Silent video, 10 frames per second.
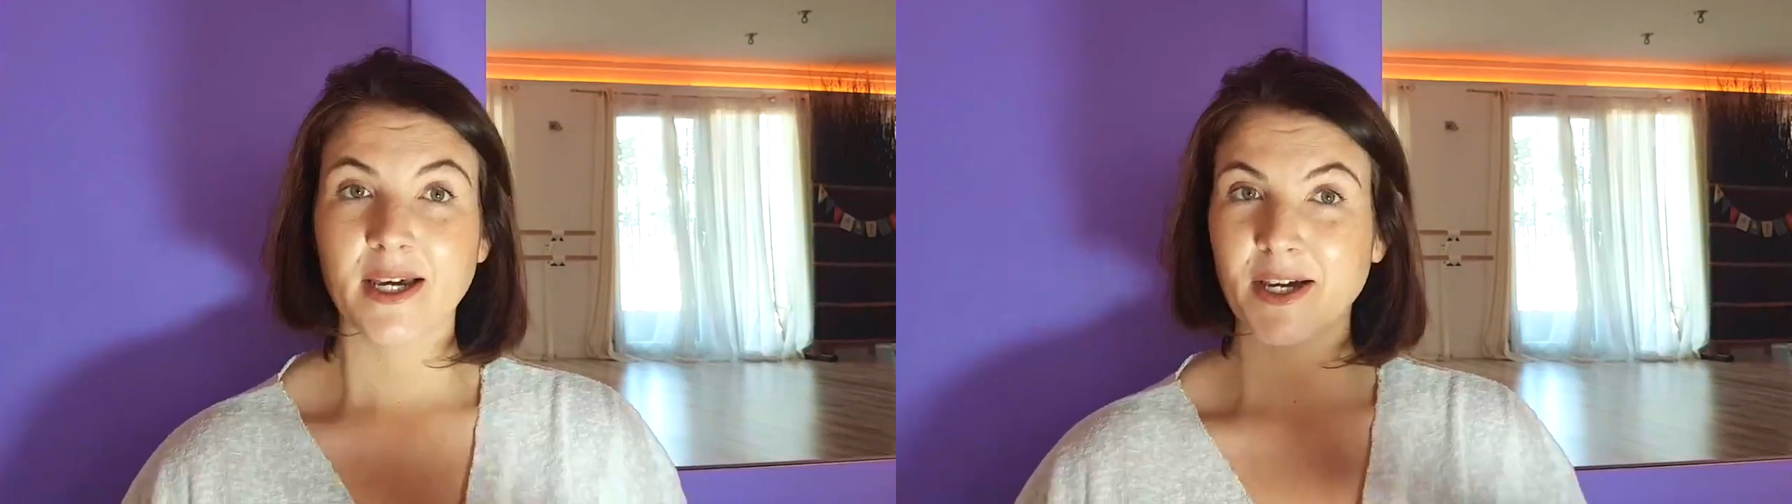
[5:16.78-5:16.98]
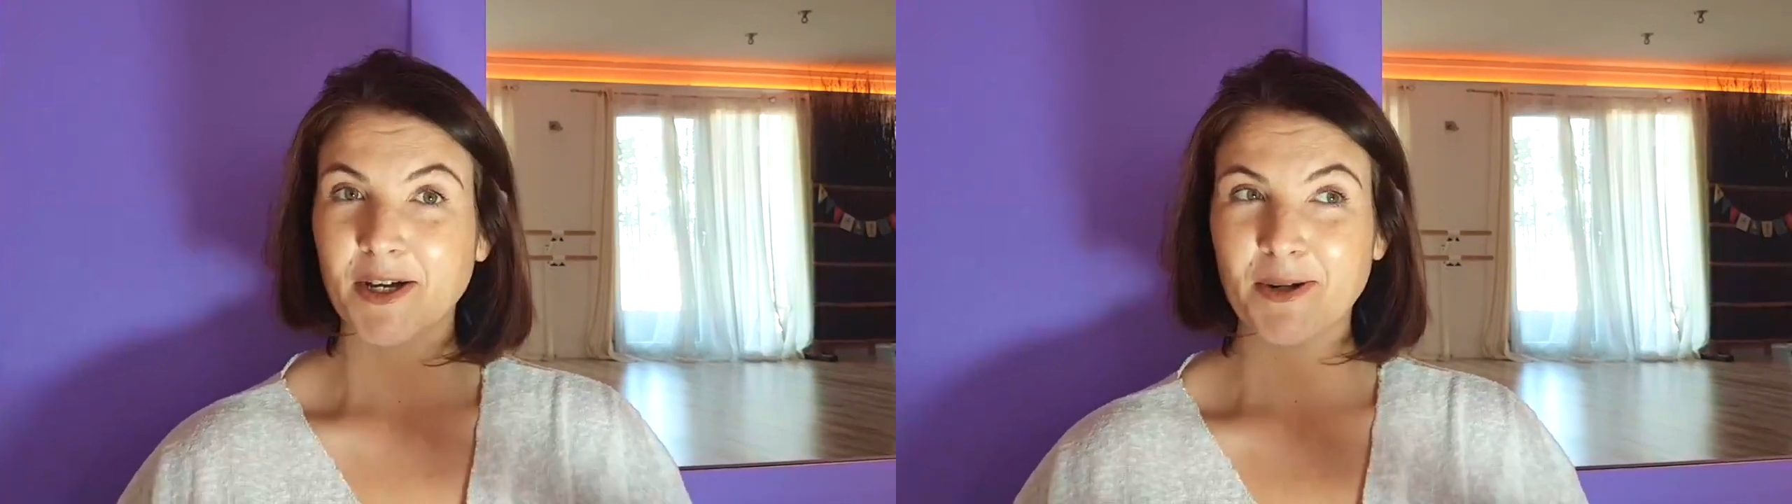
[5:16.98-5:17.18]

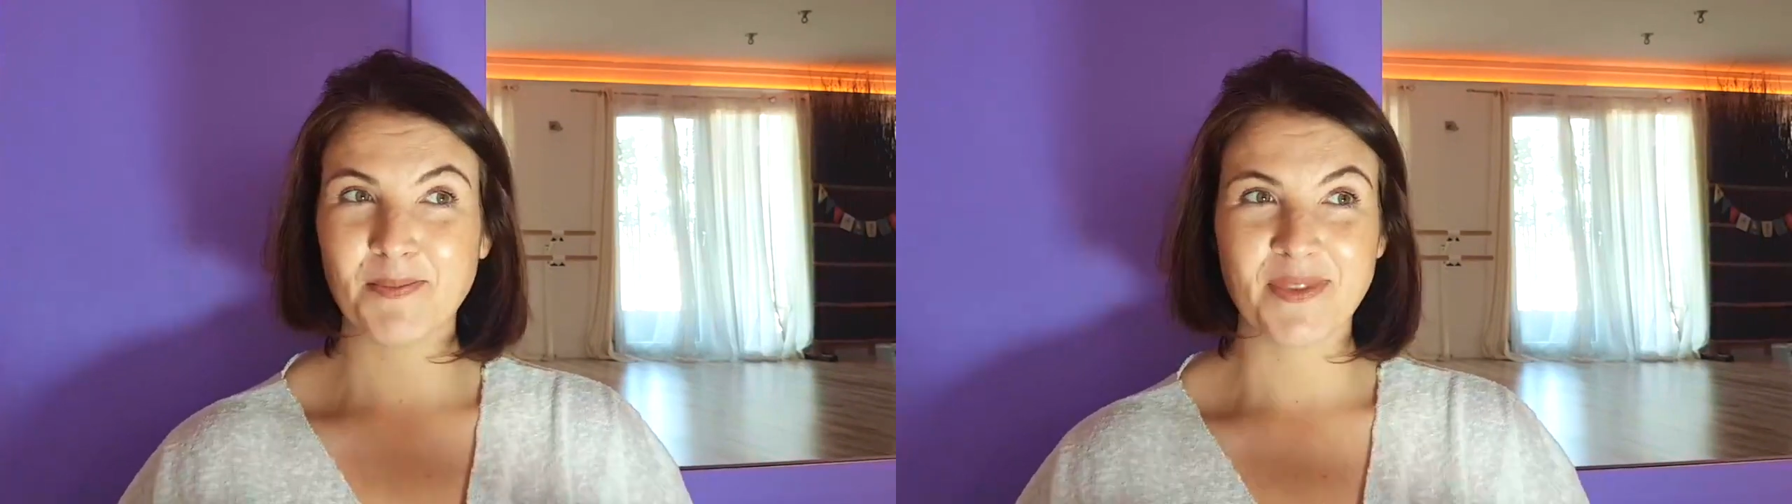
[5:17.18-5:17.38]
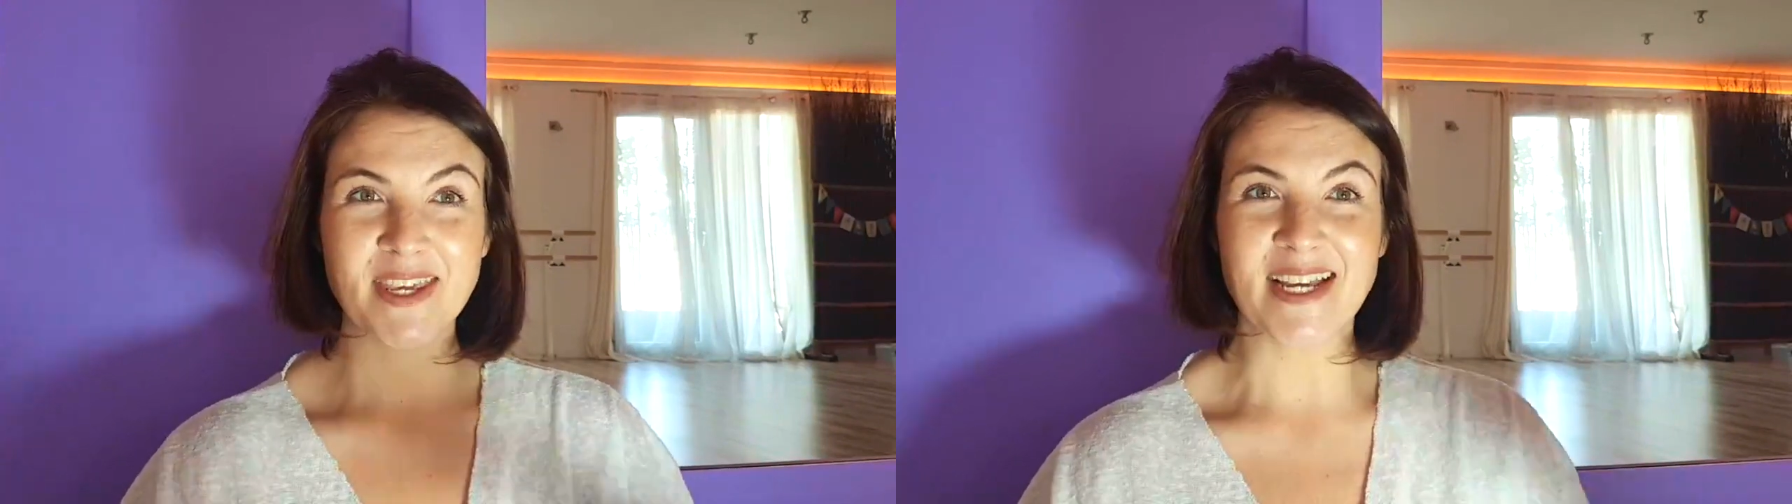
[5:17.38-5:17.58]

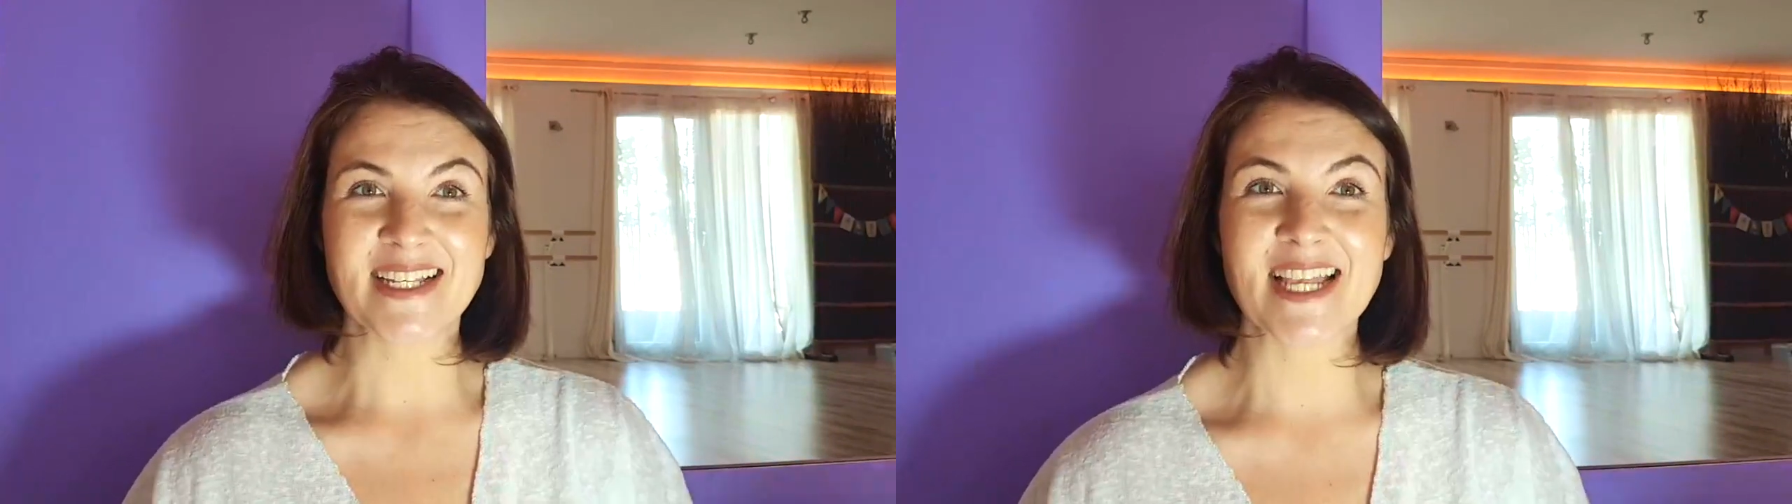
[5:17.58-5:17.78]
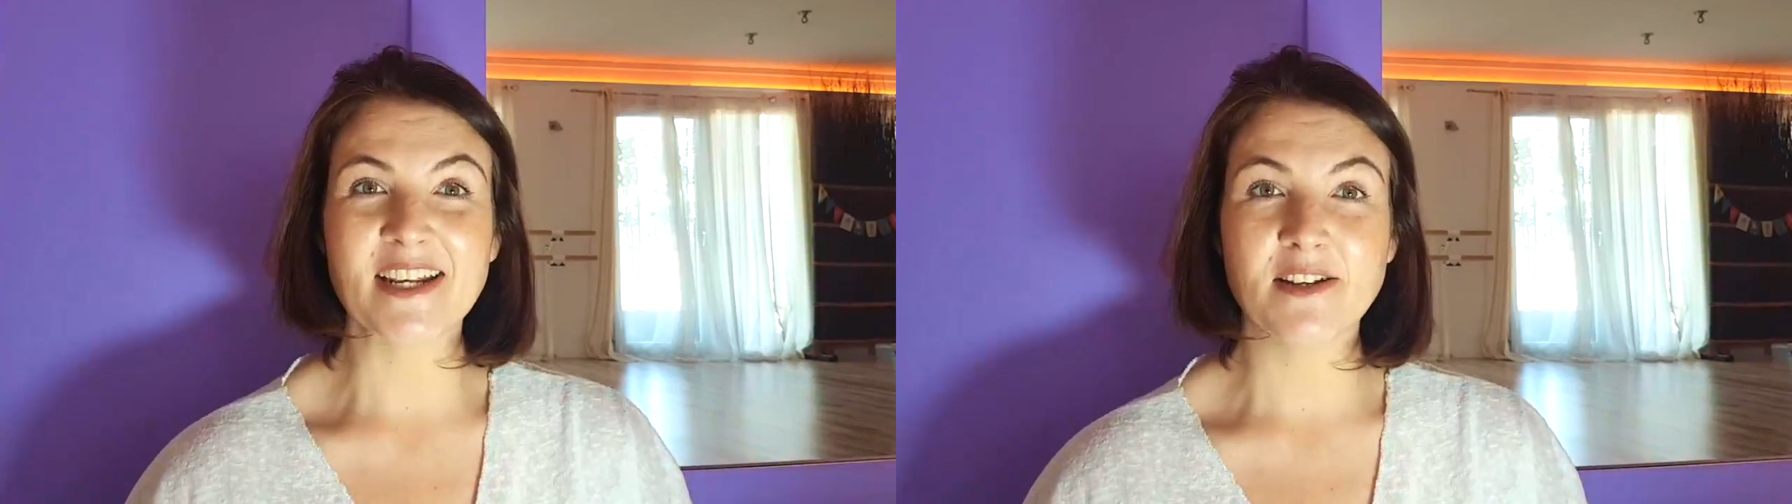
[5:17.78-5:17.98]
the
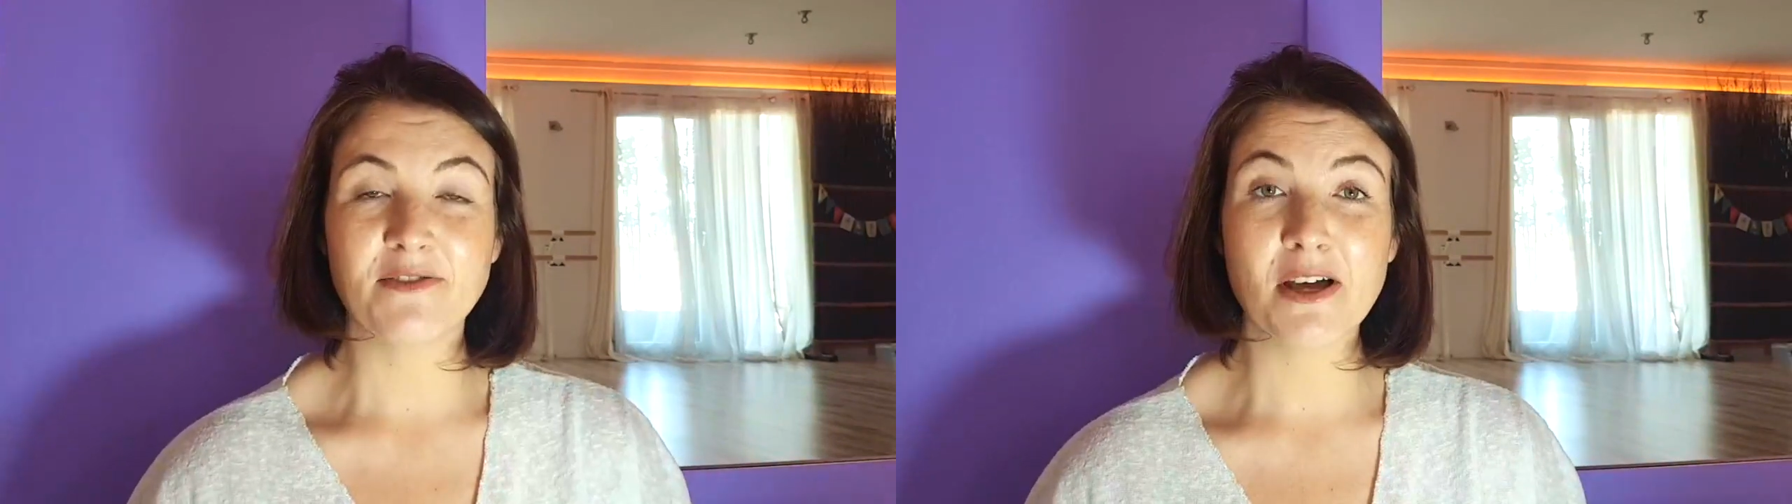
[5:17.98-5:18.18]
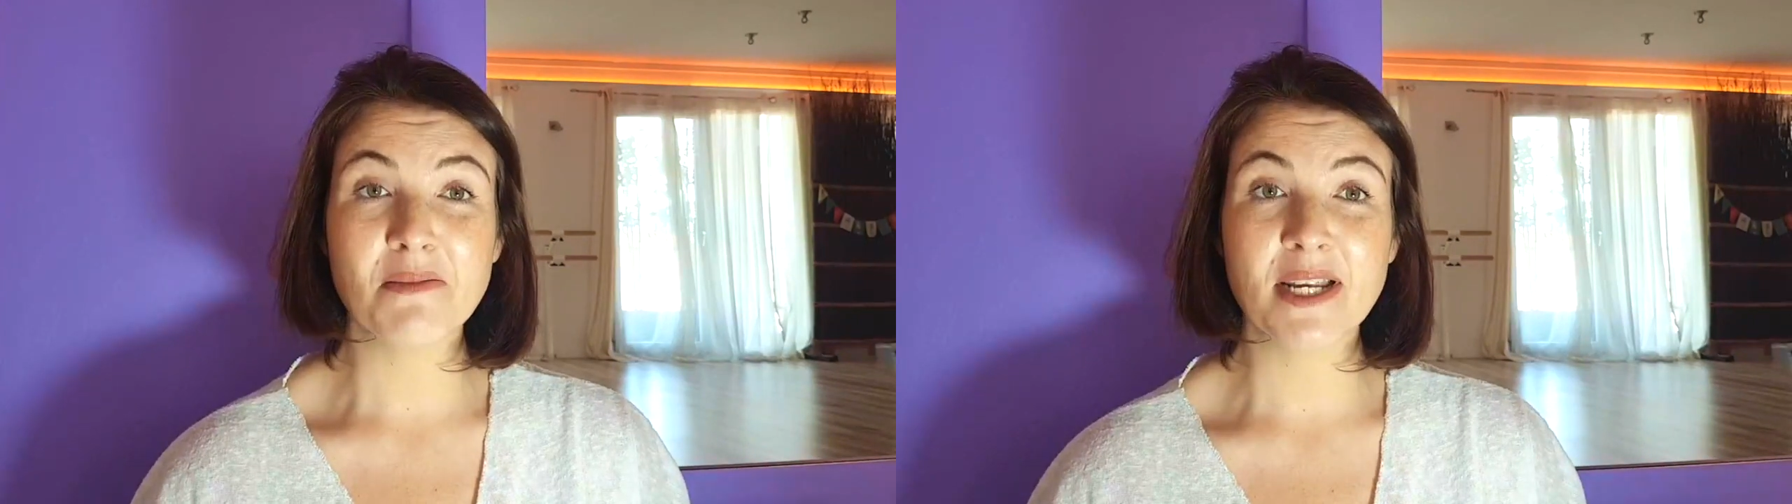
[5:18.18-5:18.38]
extended
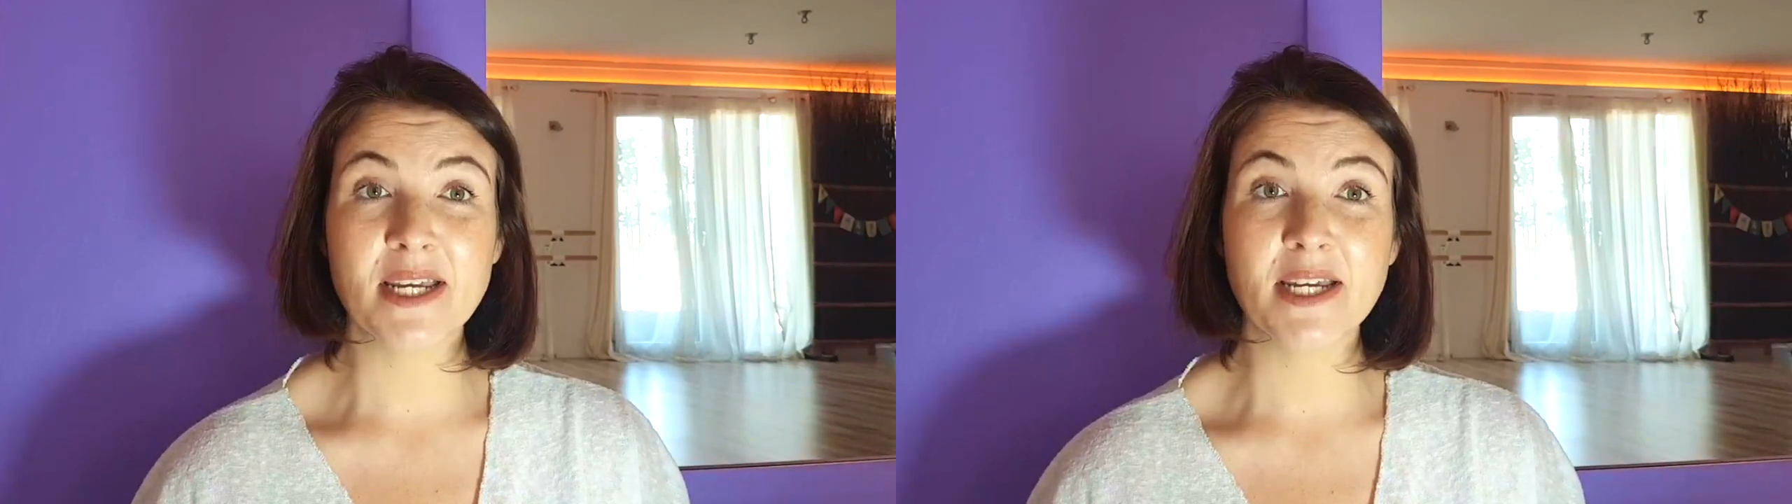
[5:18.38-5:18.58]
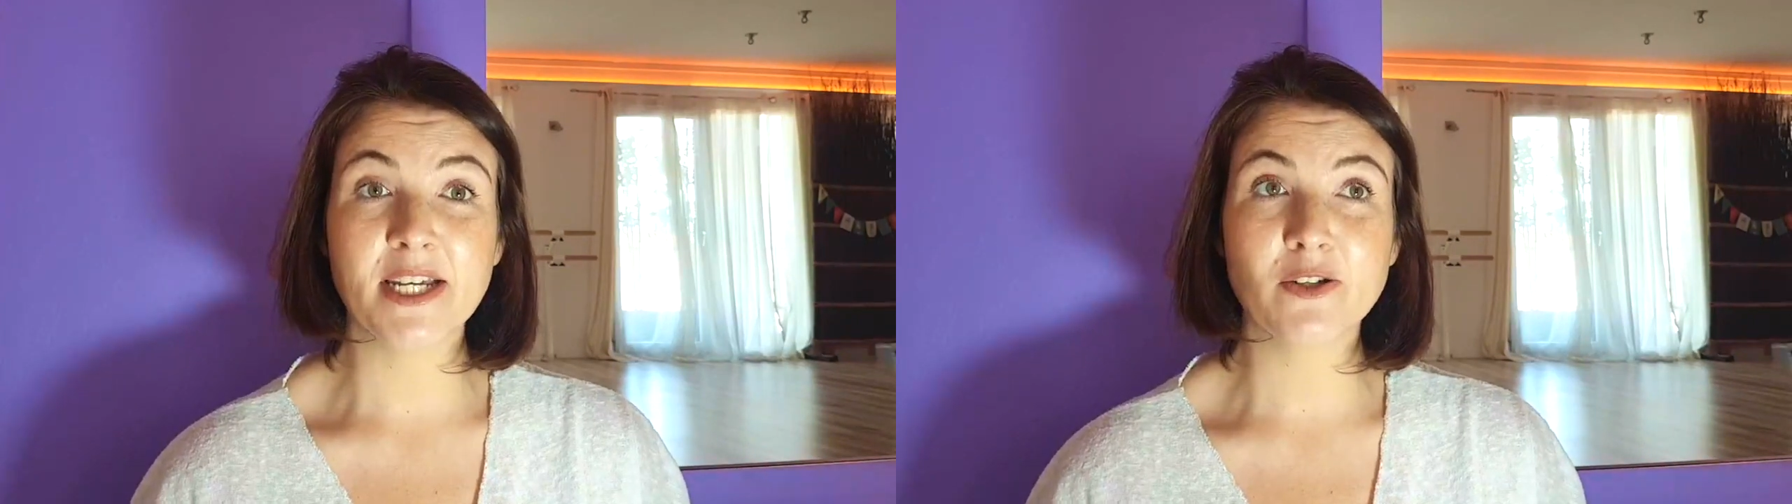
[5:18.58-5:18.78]
family.